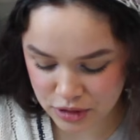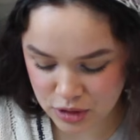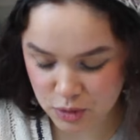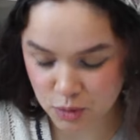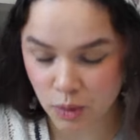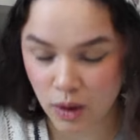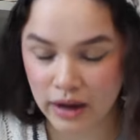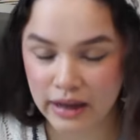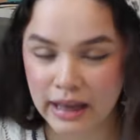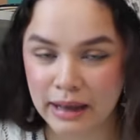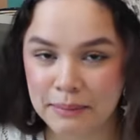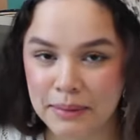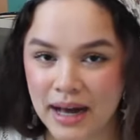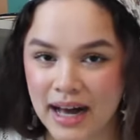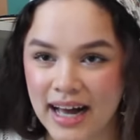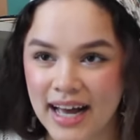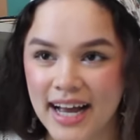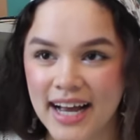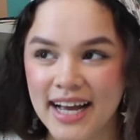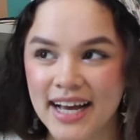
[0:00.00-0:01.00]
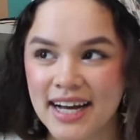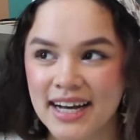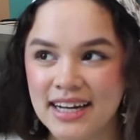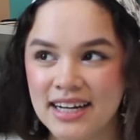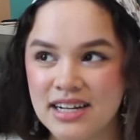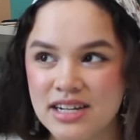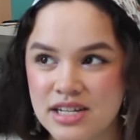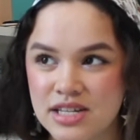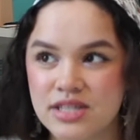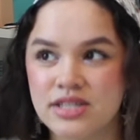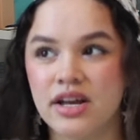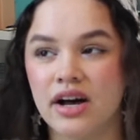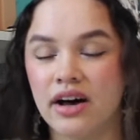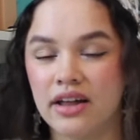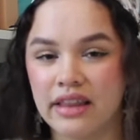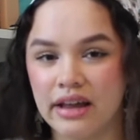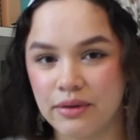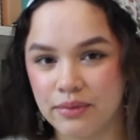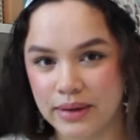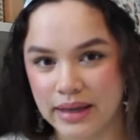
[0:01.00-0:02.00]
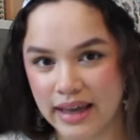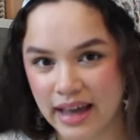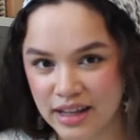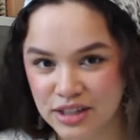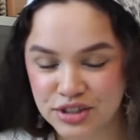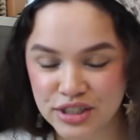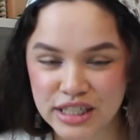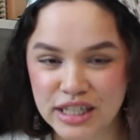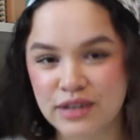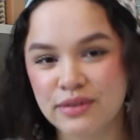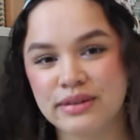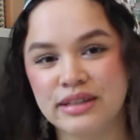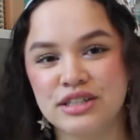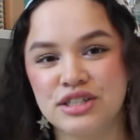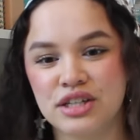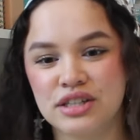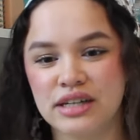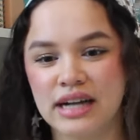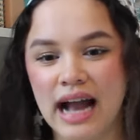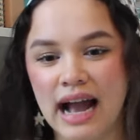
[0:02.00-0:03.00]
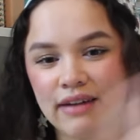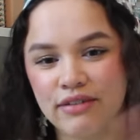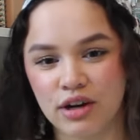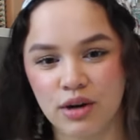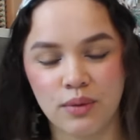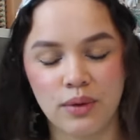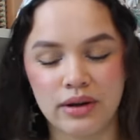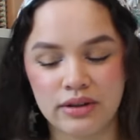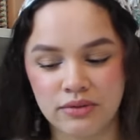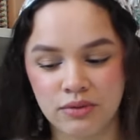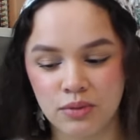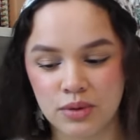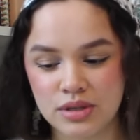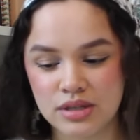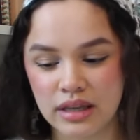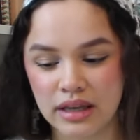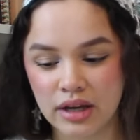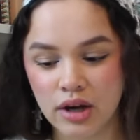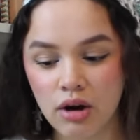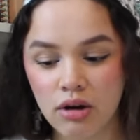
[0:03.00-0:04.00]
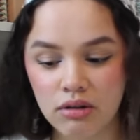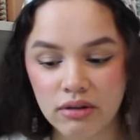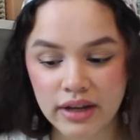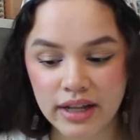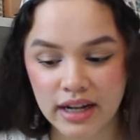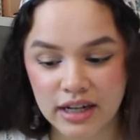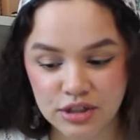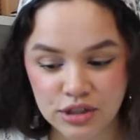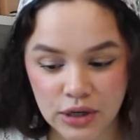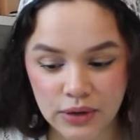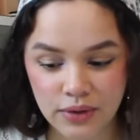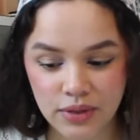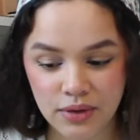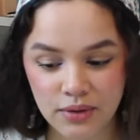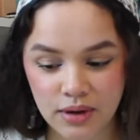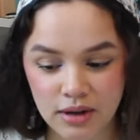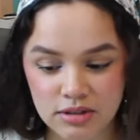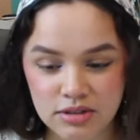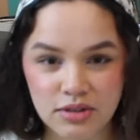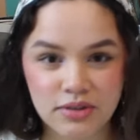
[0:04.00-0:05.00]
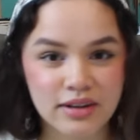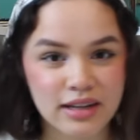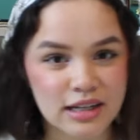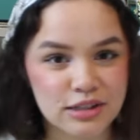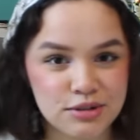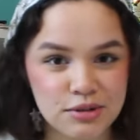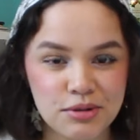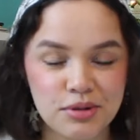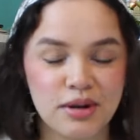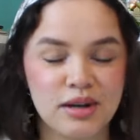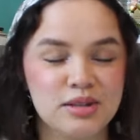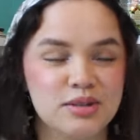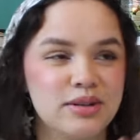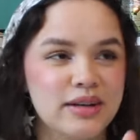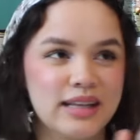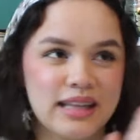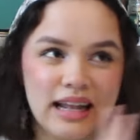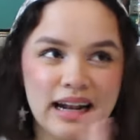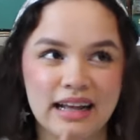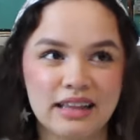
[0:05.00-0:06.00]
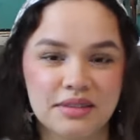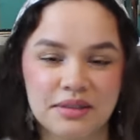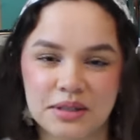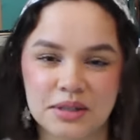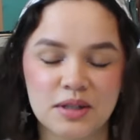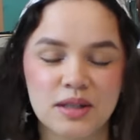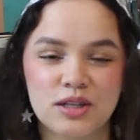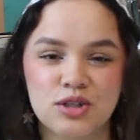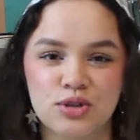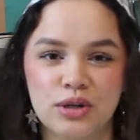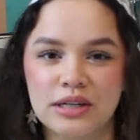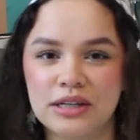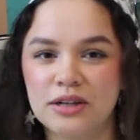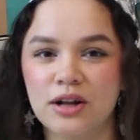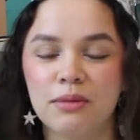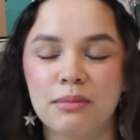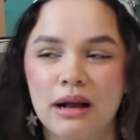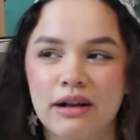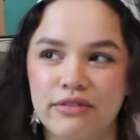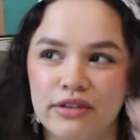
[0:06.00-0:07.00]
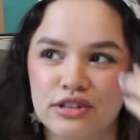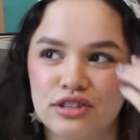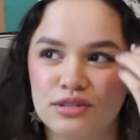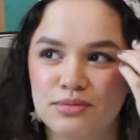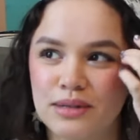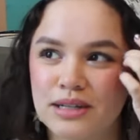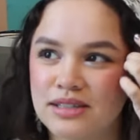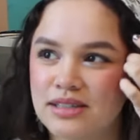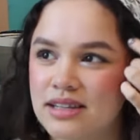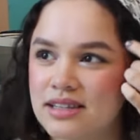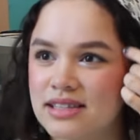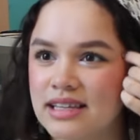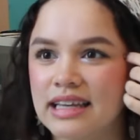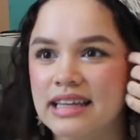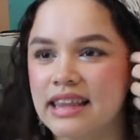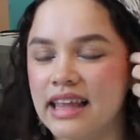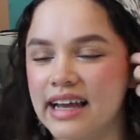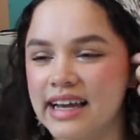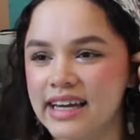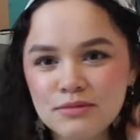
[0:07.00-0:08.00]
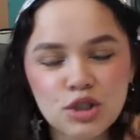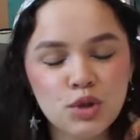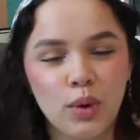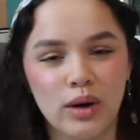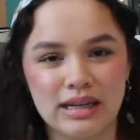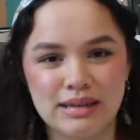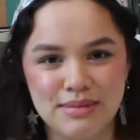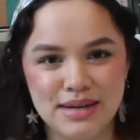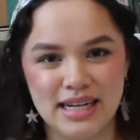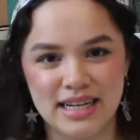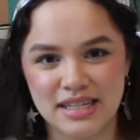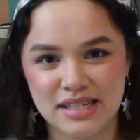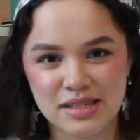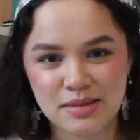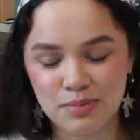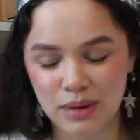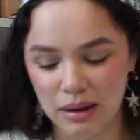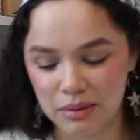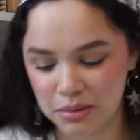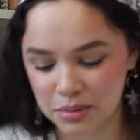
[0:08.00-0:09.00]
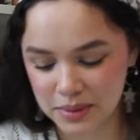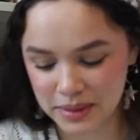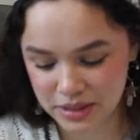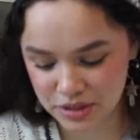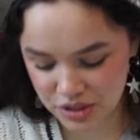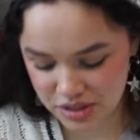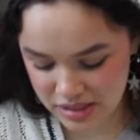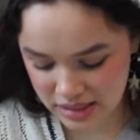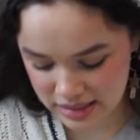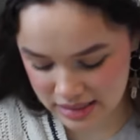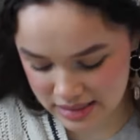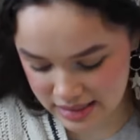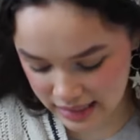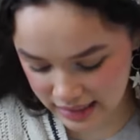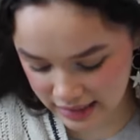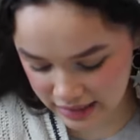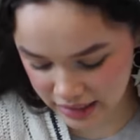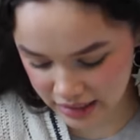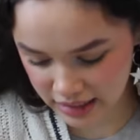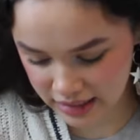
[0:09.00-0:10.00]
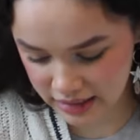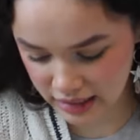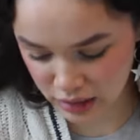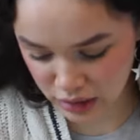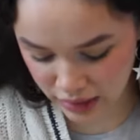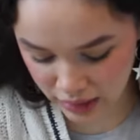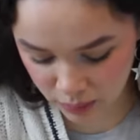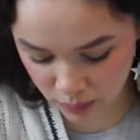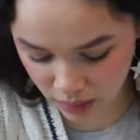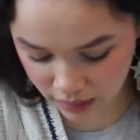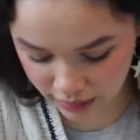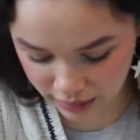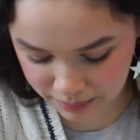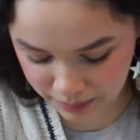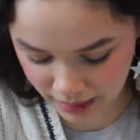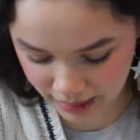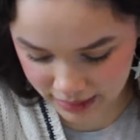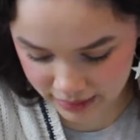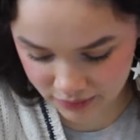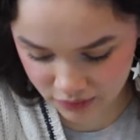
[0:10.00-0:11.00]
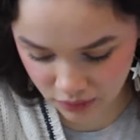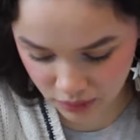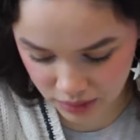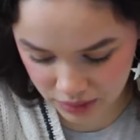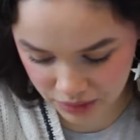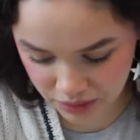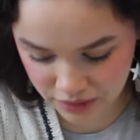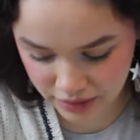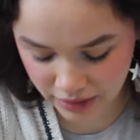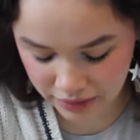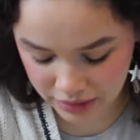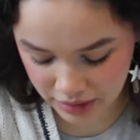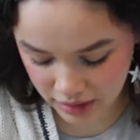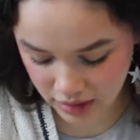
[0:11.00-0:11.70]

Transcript: just walking by saw that we had traded with each other, everyone was like, oh, can I trade with you also? Can I trade with you also? And then I literally traded all my friendship bracelets in like 20 minutes probably, just like standing there and then like walking back and forth down the